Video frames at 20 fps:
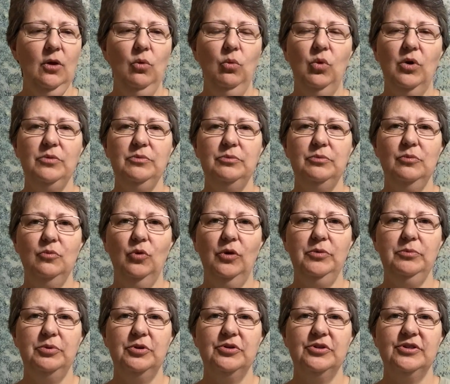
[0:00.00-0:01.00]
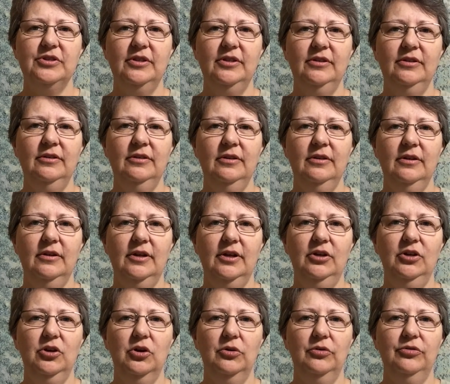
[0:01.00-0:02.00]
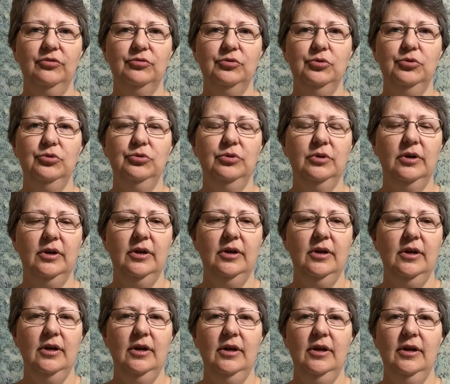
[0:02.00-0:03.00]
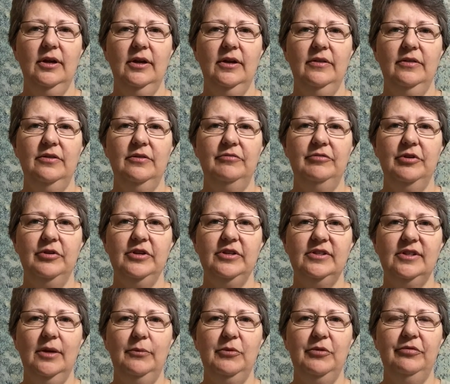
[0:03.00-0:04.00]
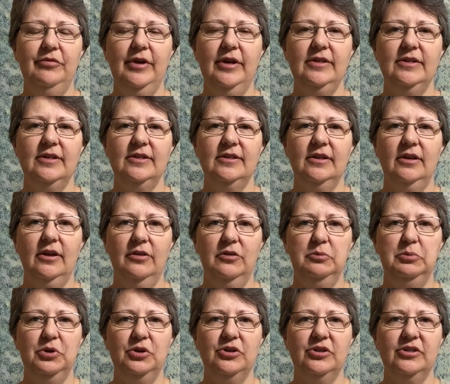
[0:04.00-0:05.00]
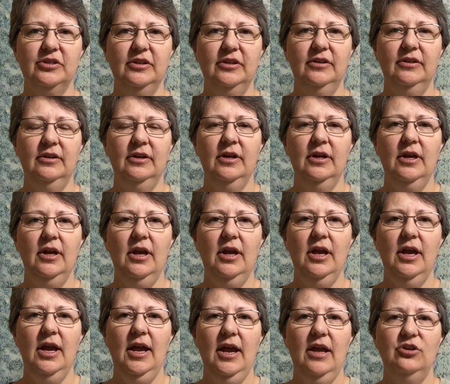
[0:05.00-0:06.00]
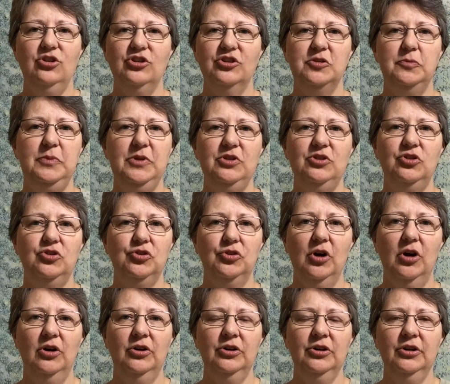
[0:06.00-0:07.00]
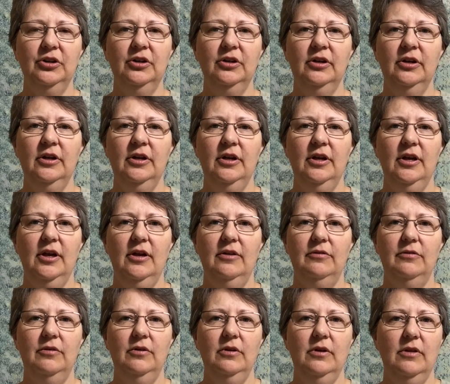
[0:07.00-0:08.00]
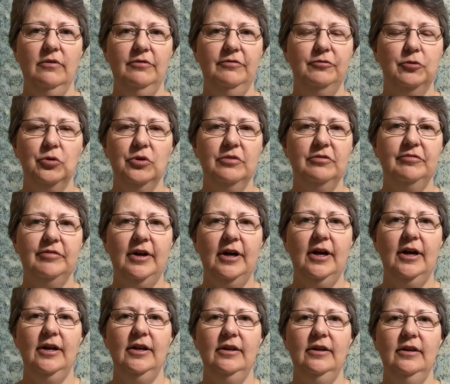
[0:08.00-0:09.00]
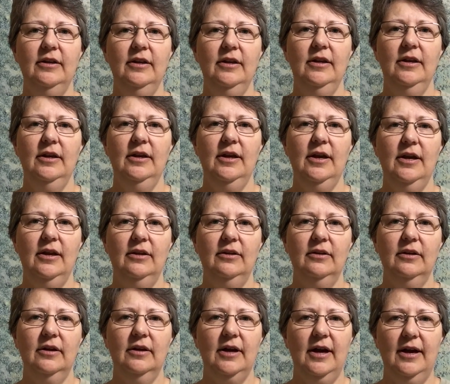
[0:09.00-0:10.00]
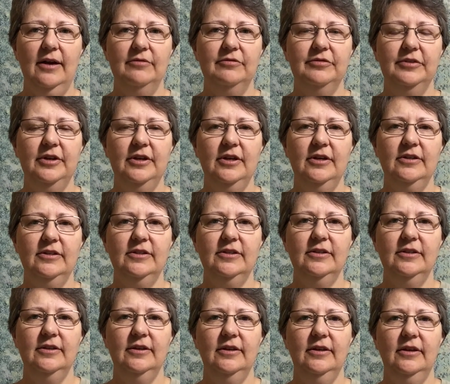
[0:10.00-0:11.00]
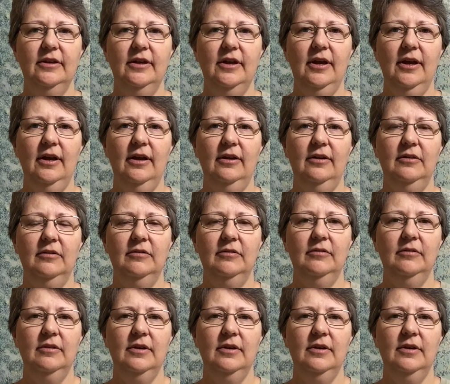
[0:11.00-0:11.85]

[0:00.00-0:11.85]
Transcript: One person can go through the very same event as another person and just be stronger and fortified and confident, and